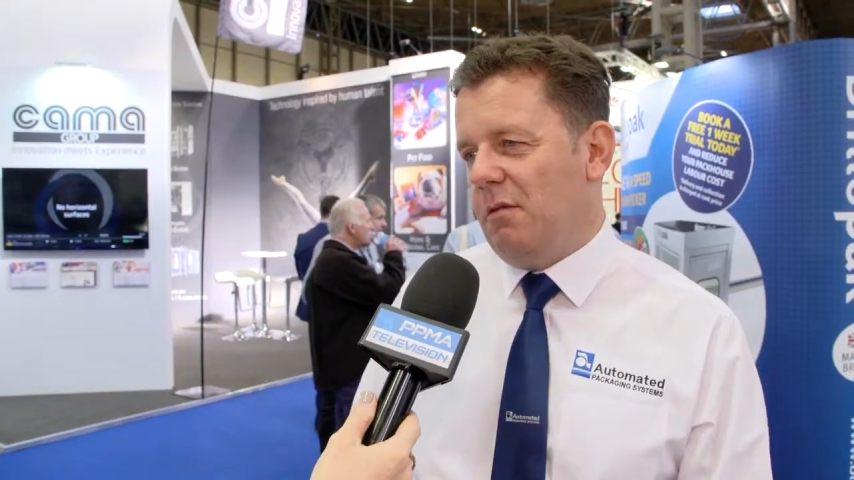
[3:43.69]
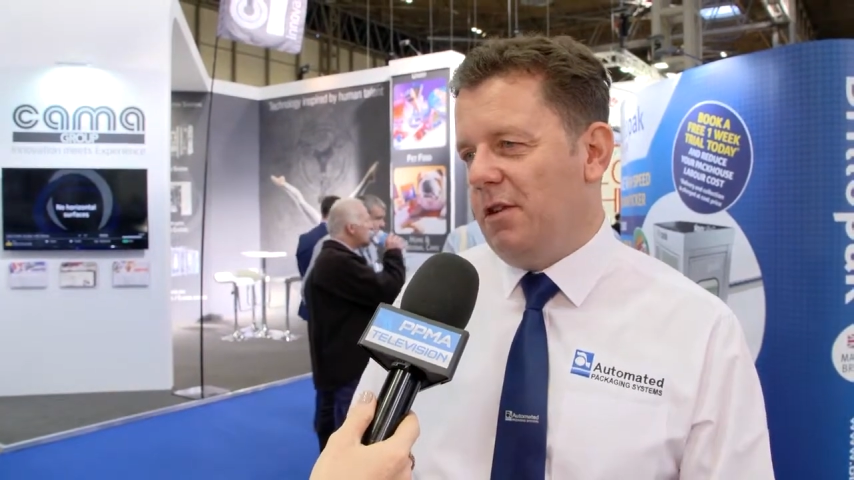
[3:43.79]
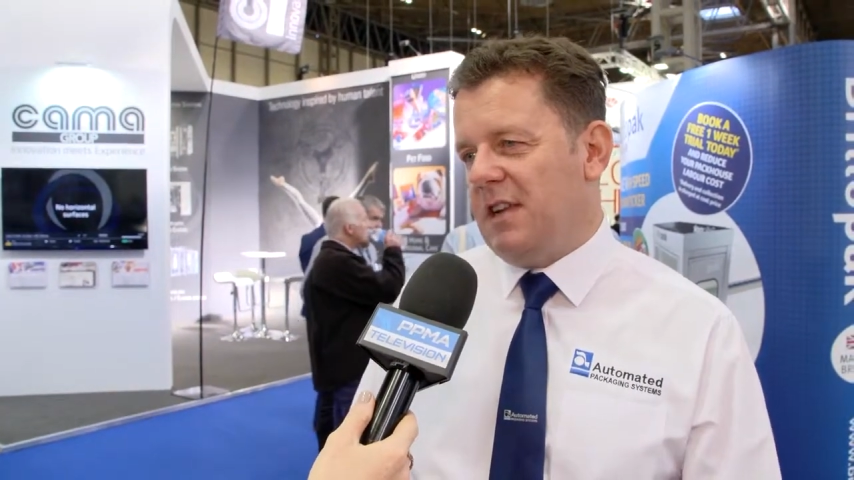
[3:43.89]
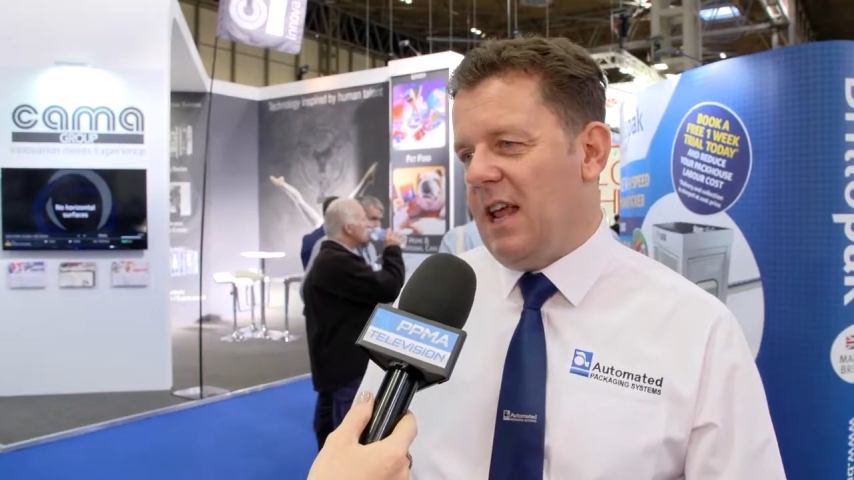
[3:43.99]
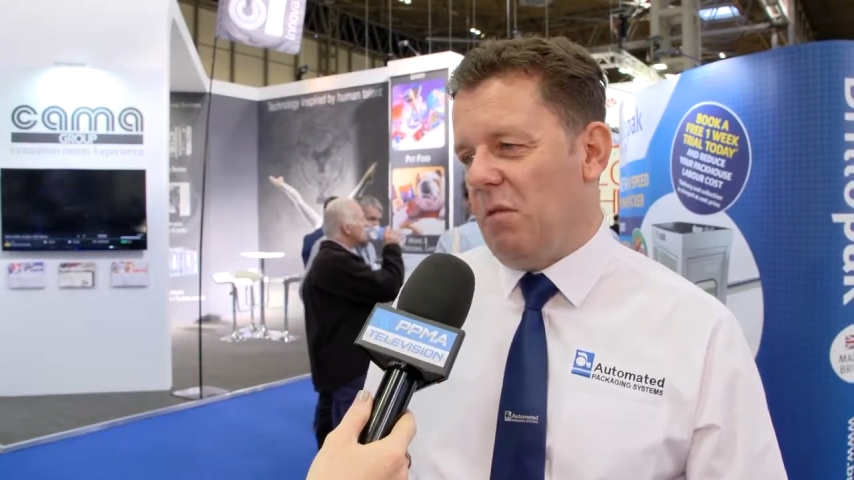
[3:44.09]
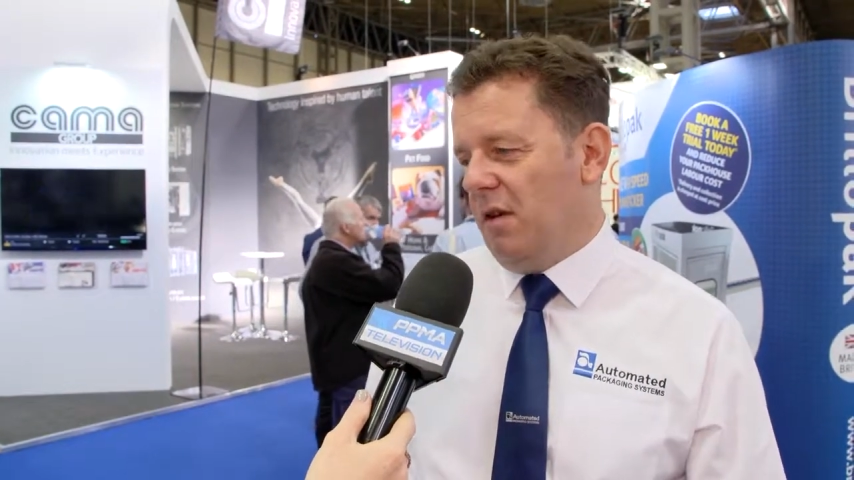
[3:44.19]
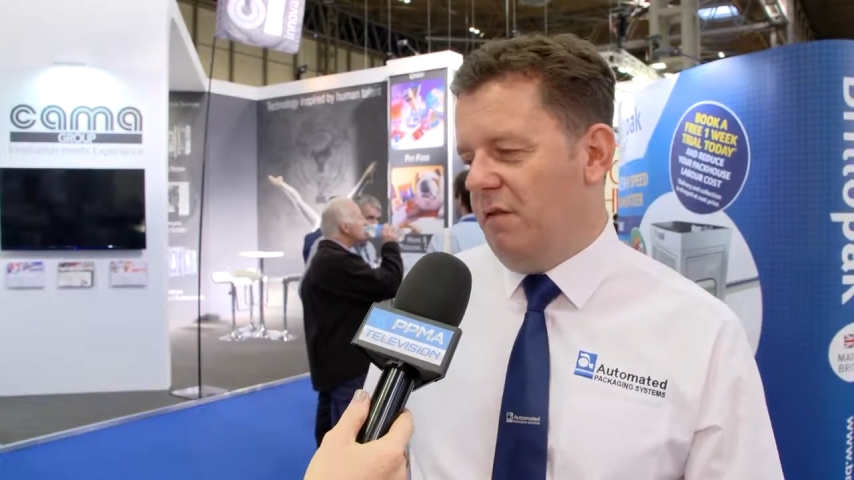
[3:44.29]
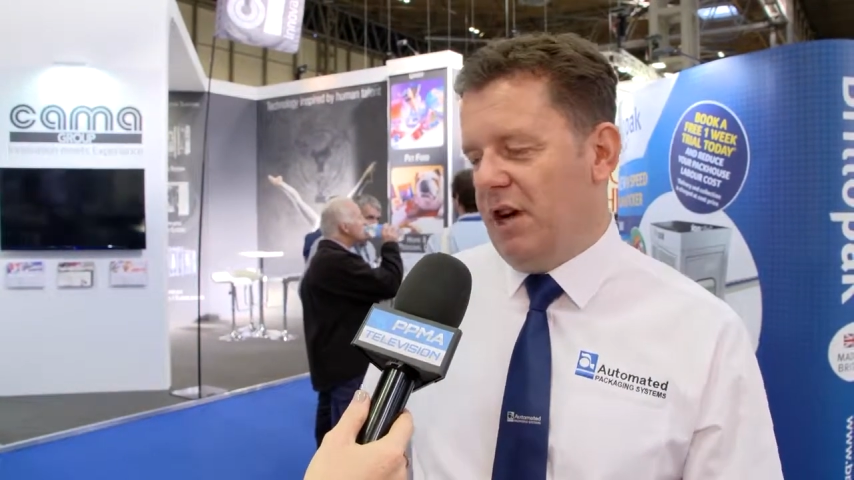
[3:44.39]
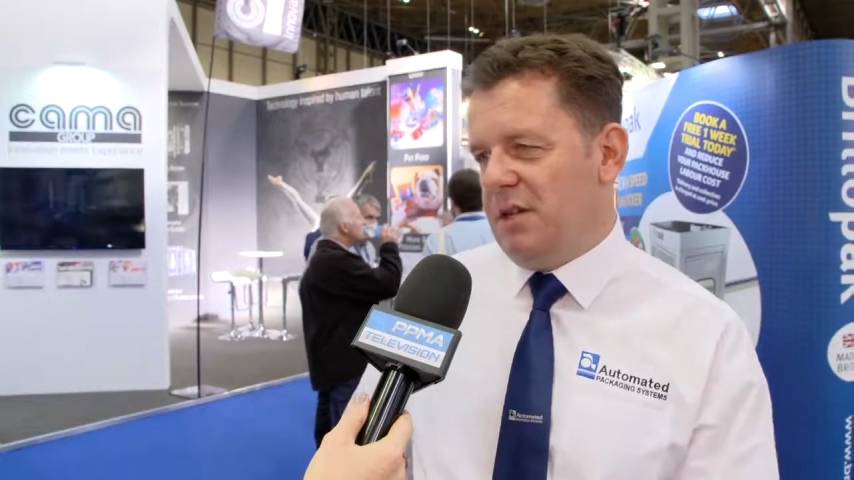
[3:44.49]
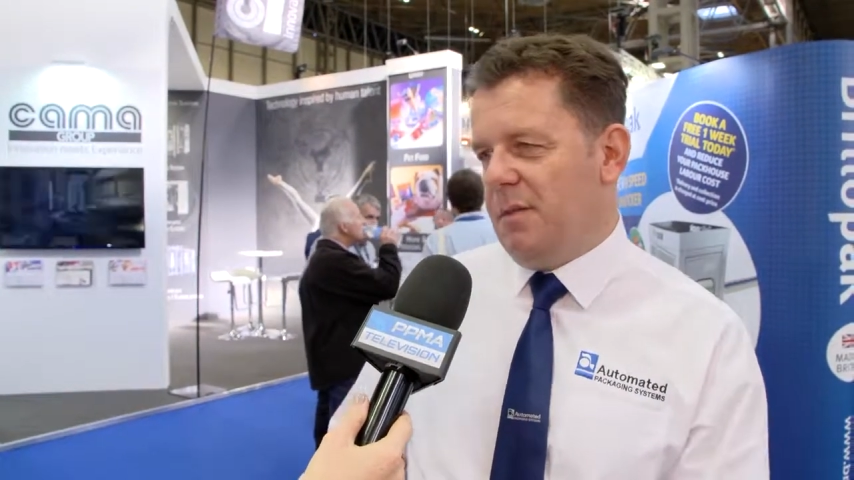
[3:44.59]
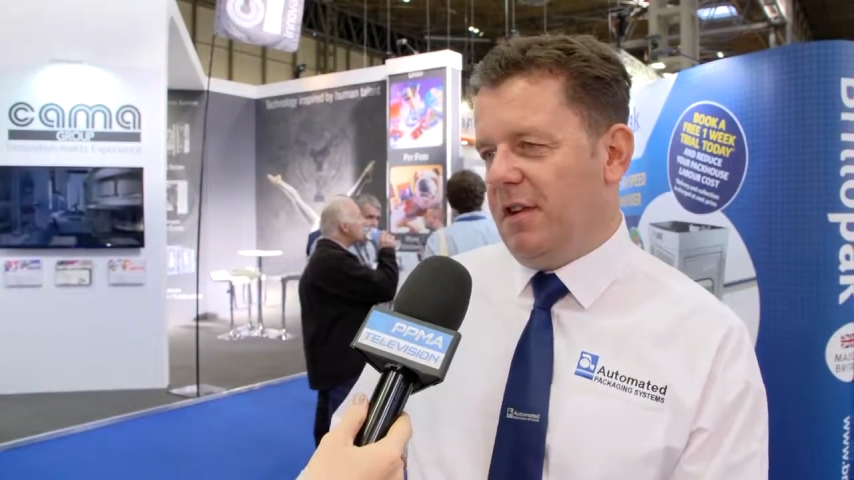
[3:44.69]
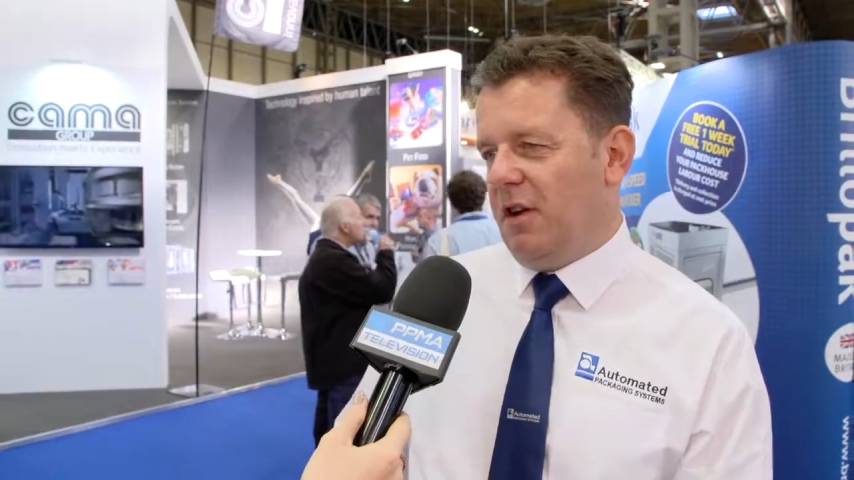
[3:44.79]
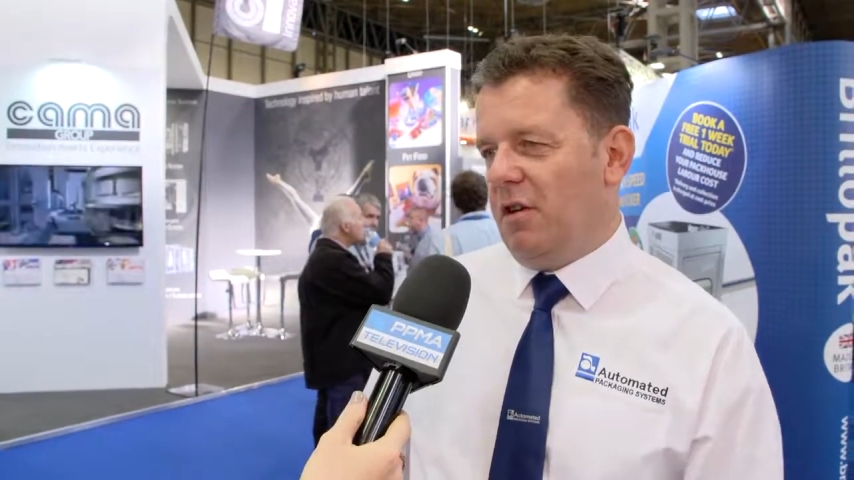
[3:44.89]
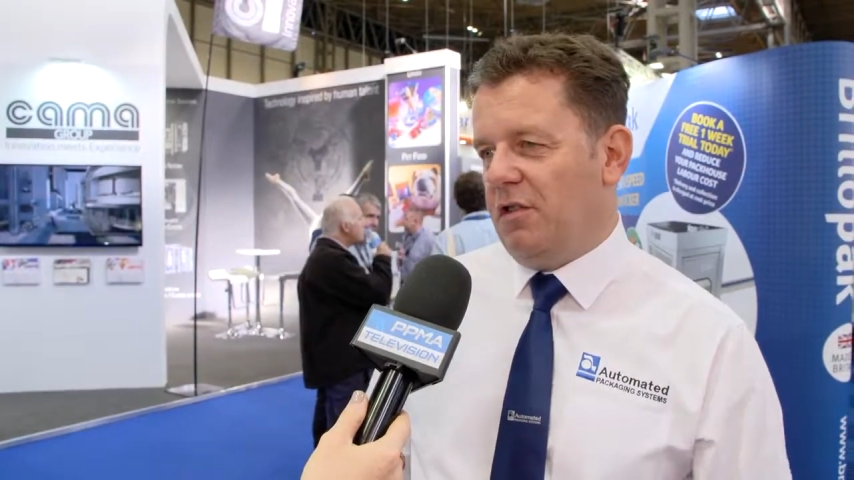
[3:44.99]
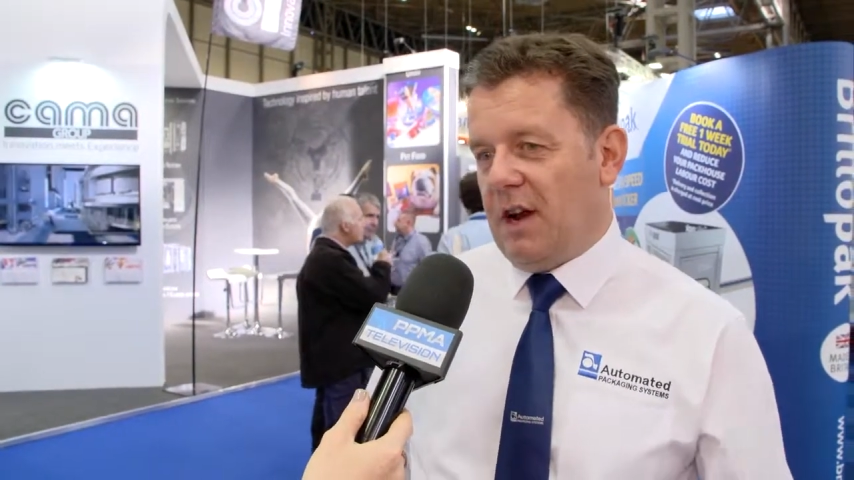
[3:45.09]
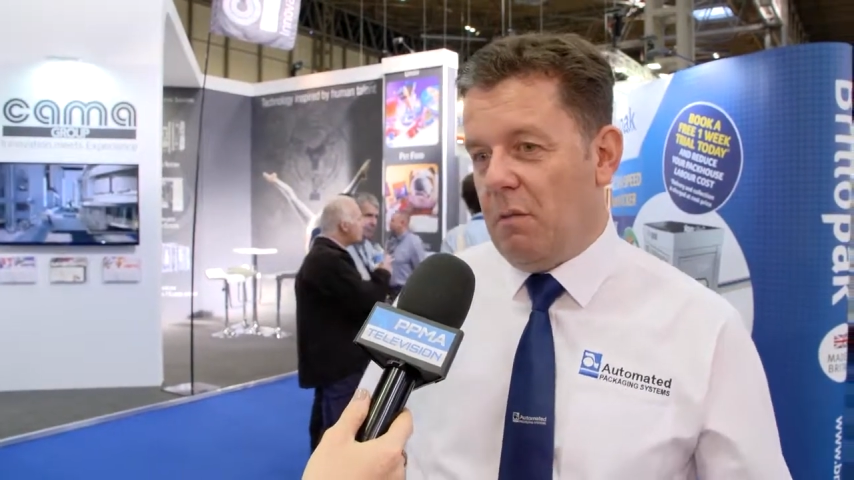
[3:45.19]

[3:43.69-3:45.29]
Well, do they want virgin material or do